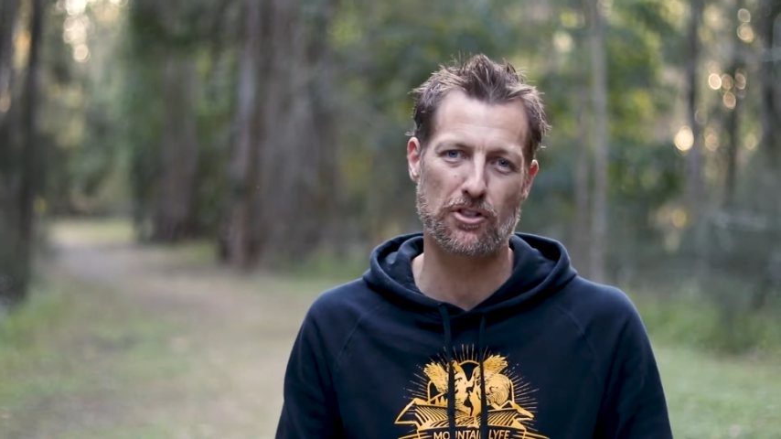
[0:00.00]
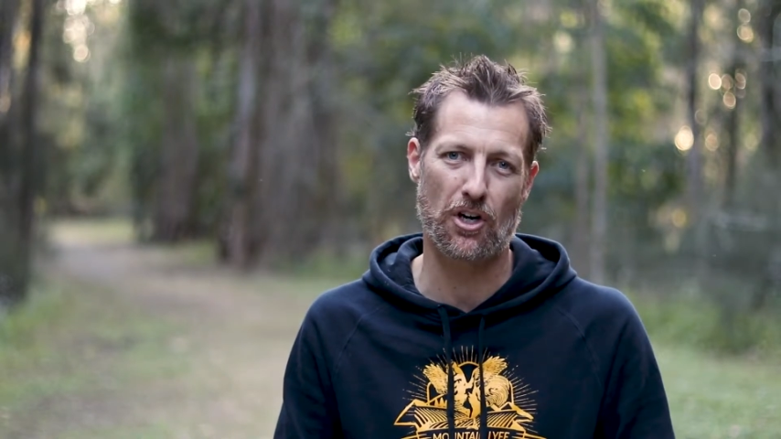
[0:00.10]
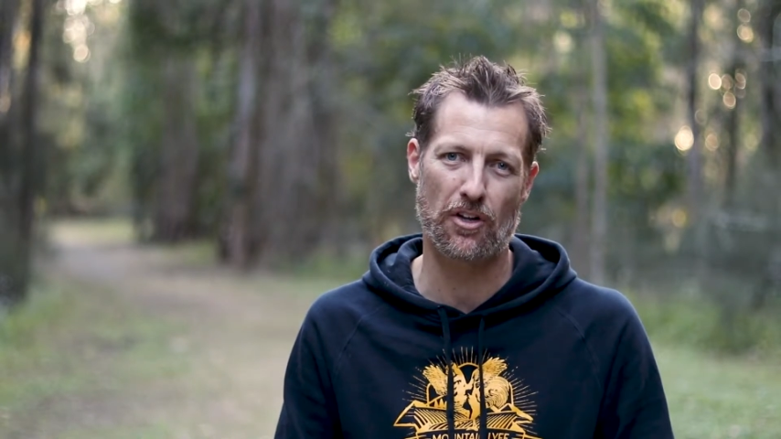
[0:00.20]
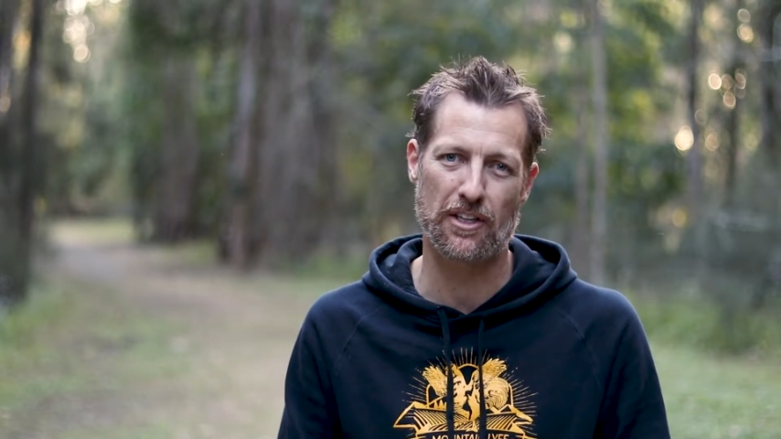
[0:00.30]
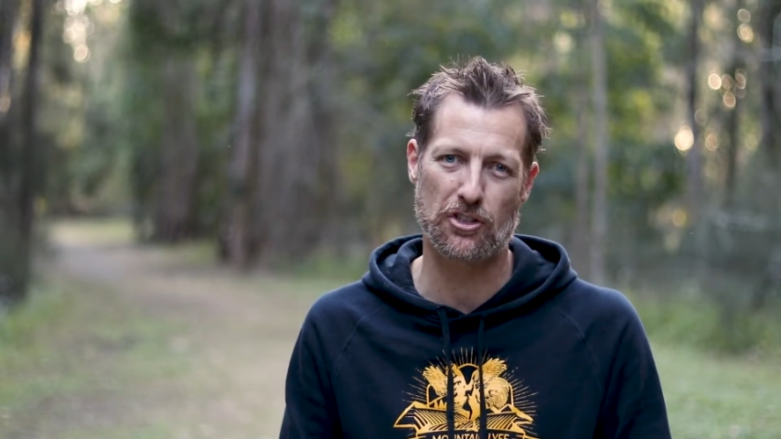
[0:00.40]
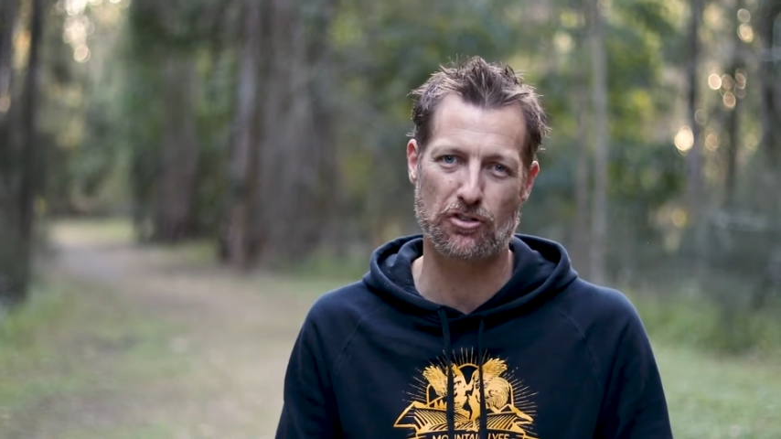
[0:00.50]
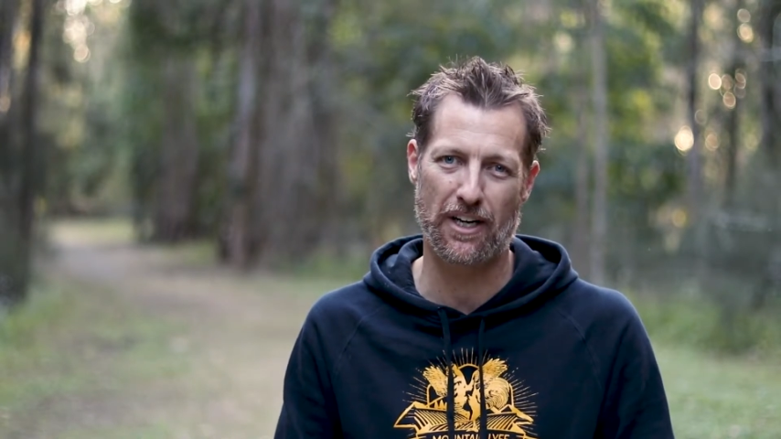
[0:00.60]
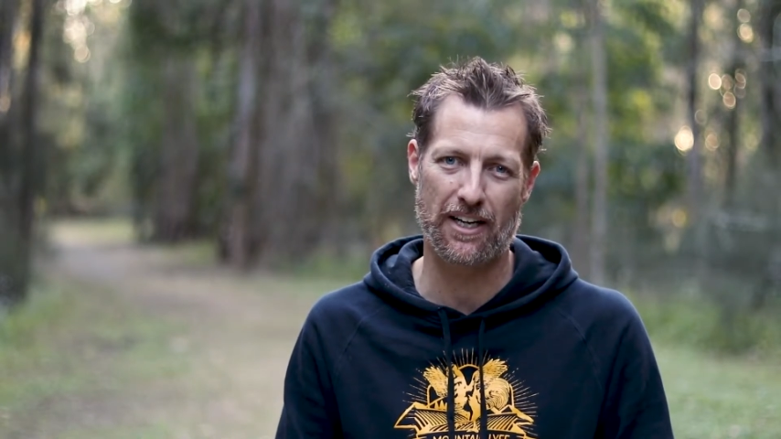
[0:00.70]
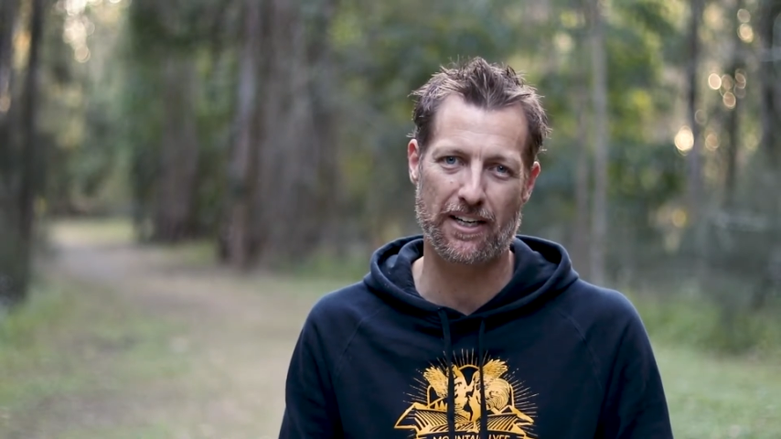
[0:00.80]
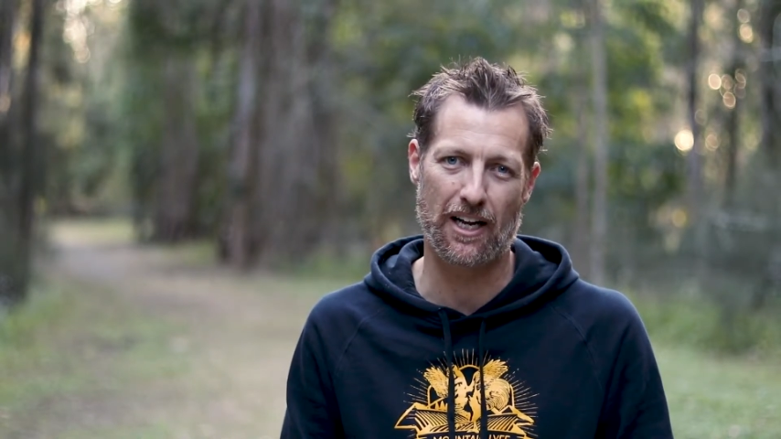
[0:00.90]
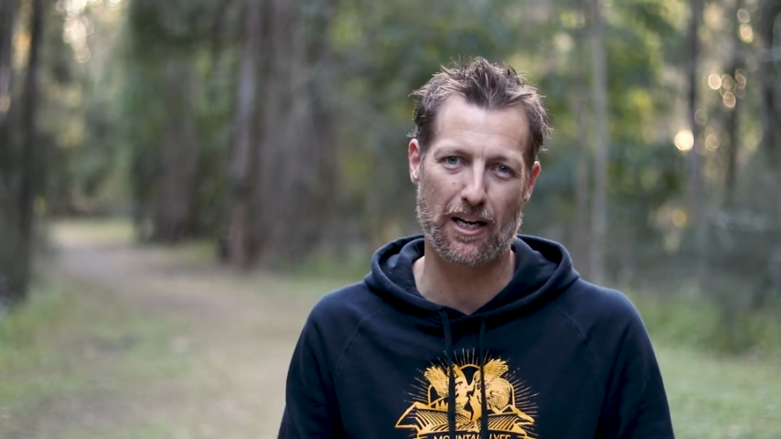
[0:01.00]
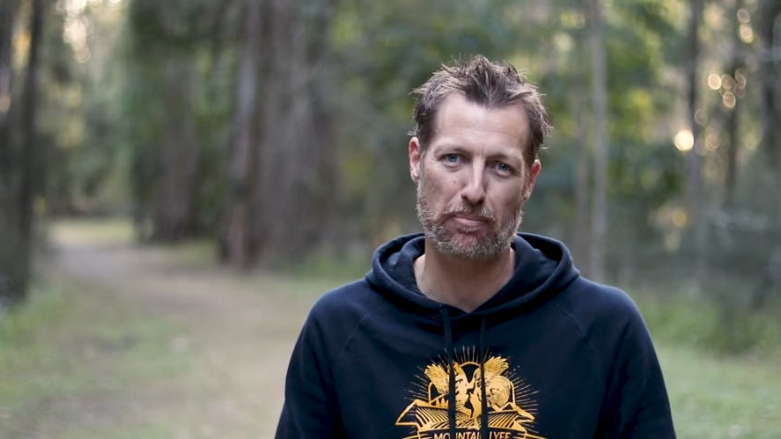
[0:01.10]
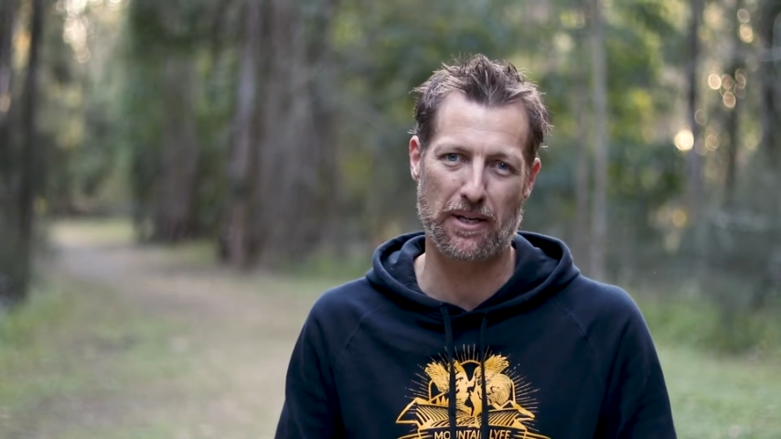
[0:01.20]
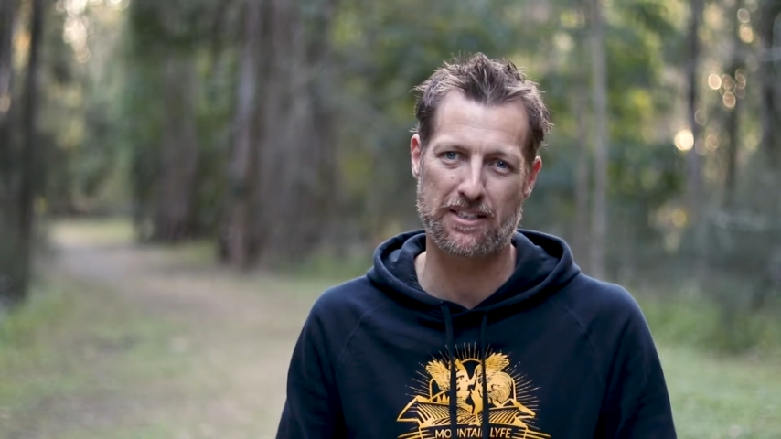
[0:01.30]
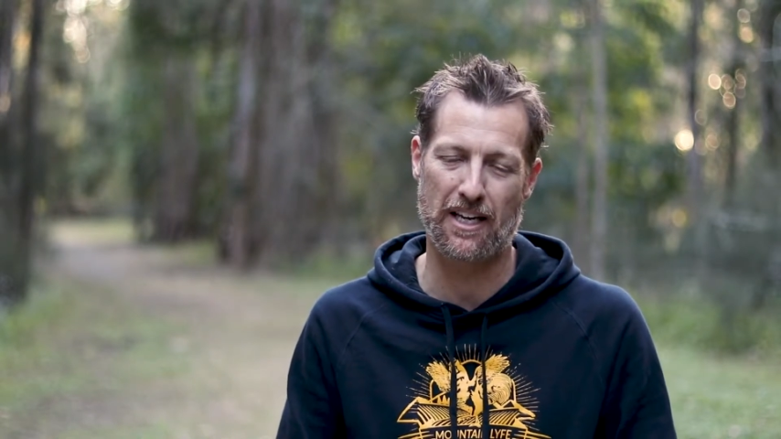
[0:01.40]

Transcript: on the Australian Olympic